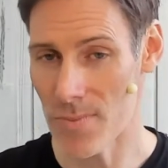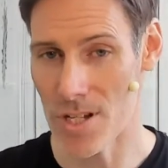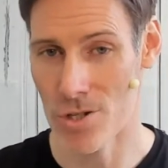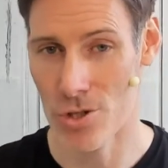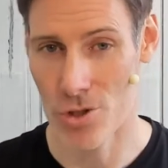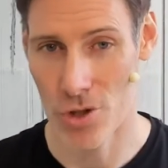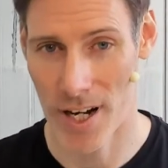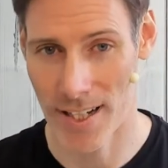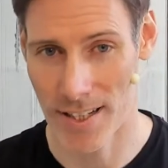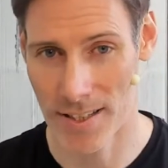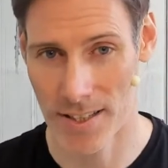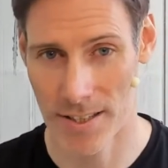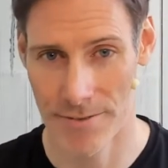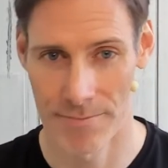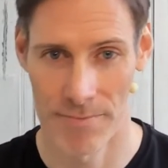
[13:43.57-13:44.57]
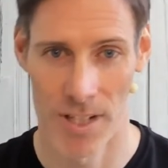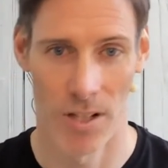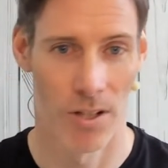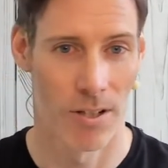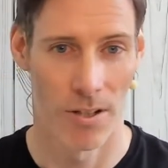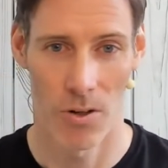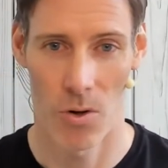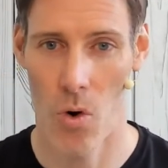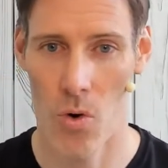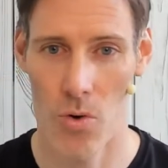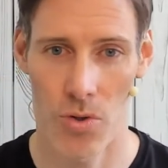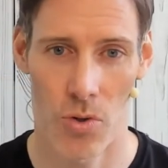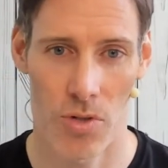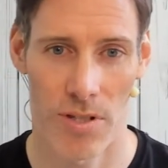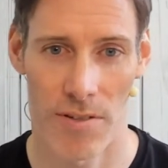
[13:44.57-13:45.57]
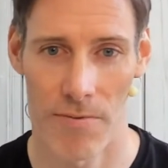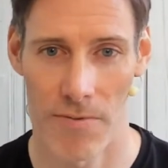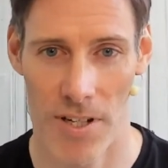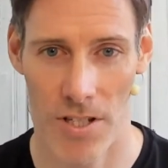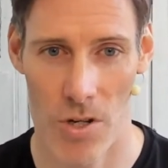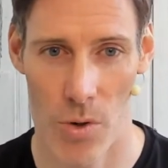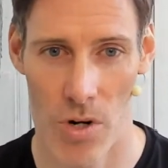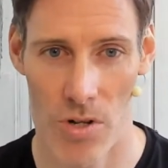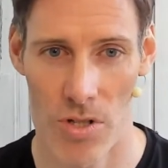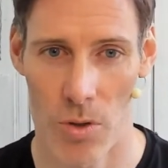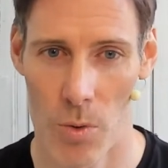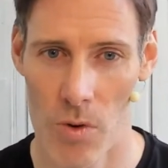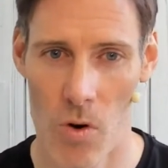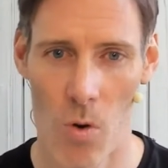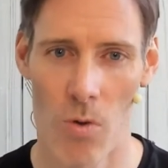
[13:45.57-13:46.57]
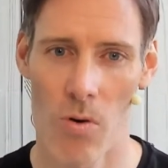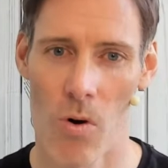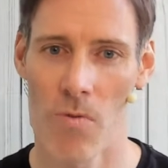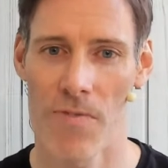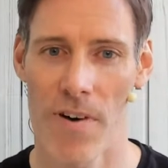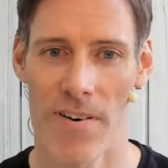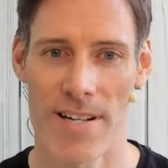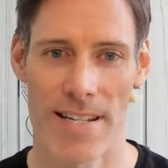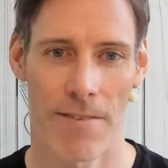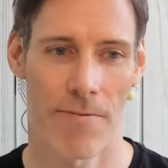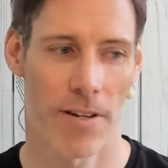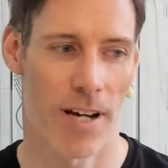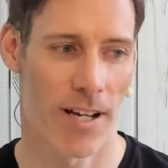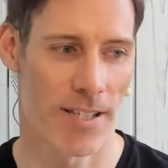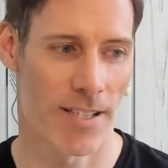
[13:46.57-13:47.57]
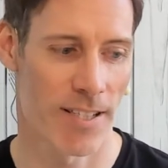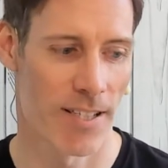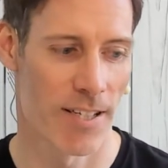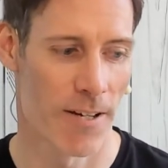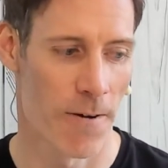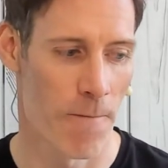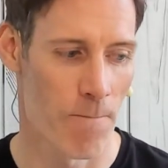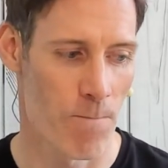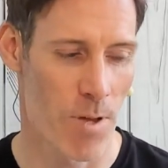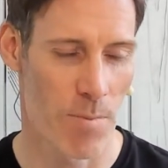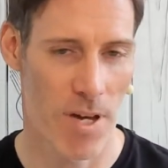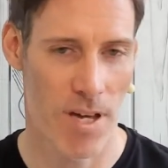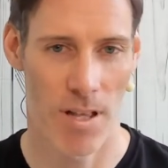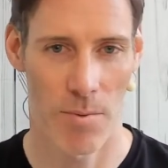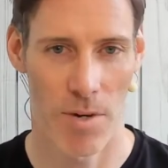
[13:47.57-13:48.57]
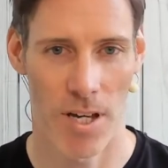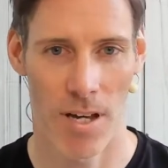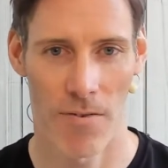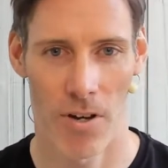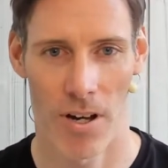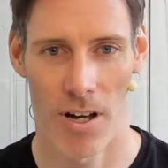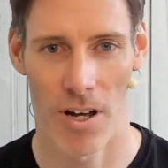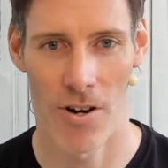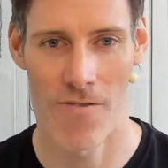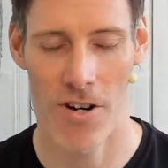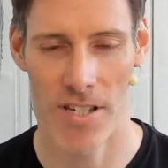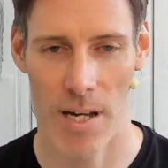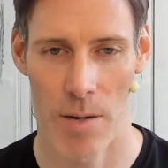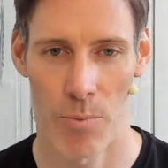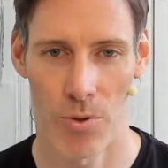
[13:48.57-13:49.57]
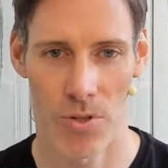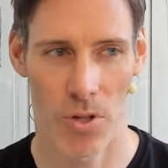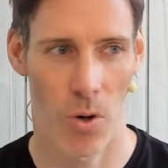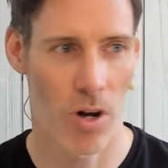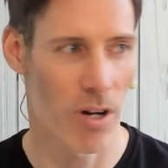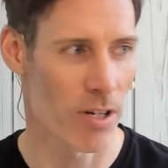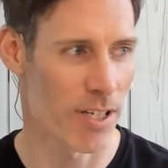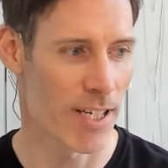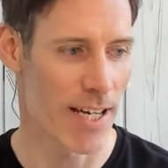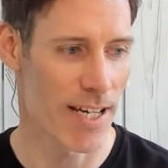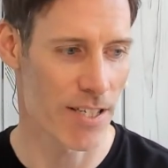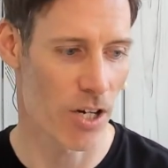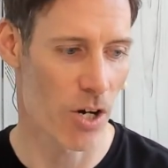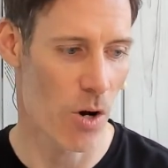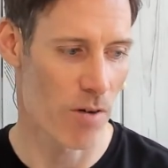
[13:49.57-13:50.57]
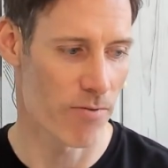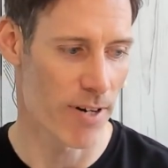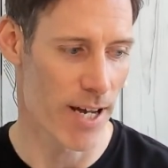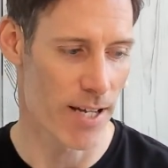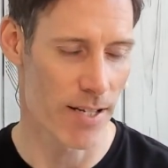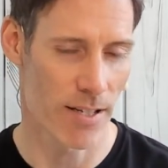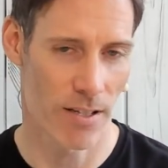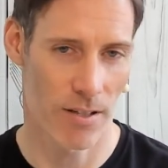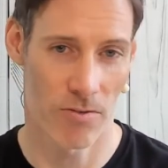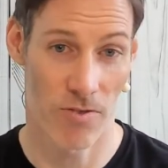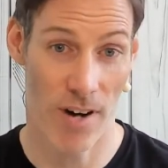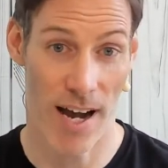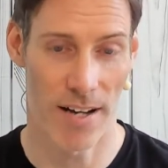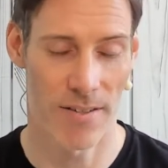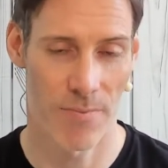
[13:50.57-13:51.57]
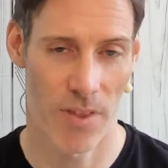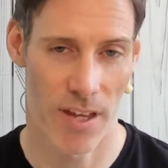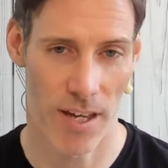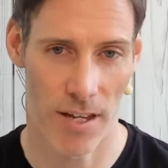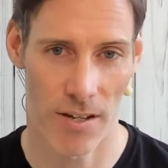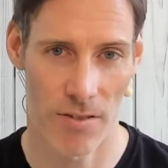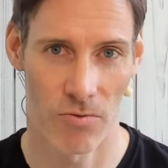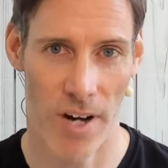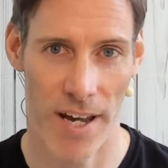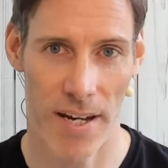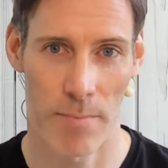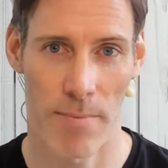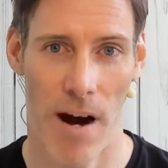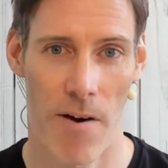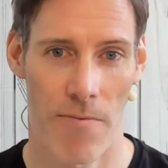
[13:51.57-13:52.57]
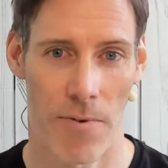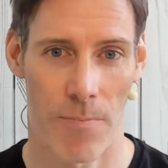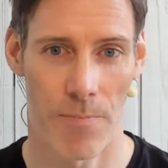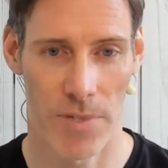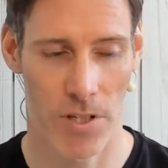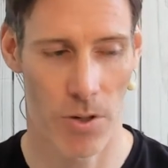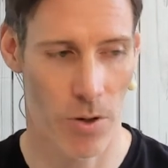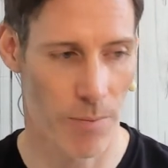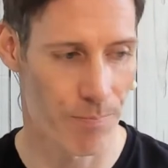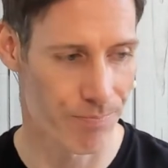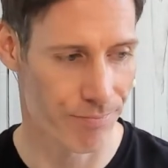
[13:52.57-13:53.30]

stress, all sorts of different things going on. So we're all very different. And let me give you another example. So years ago, I ran the Reading Marathon. So